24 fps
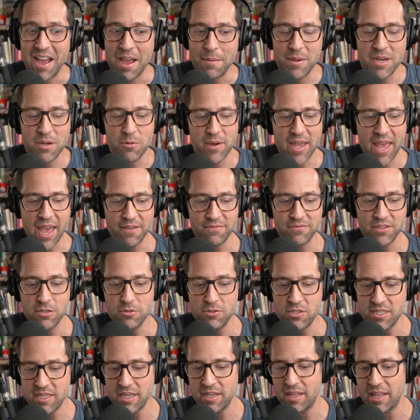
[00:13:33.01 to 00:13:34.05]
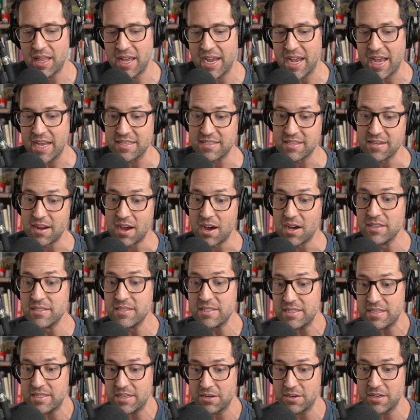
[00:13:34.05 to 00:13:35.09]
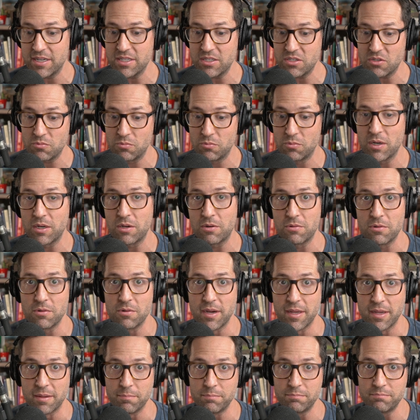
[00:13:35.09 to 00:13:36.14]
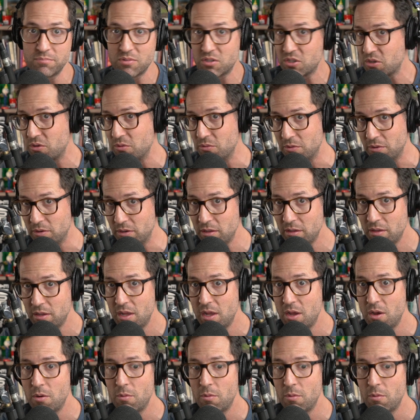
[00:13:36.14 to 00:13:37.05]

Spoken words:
I mean, we have UCLA as an unserious recruiting school.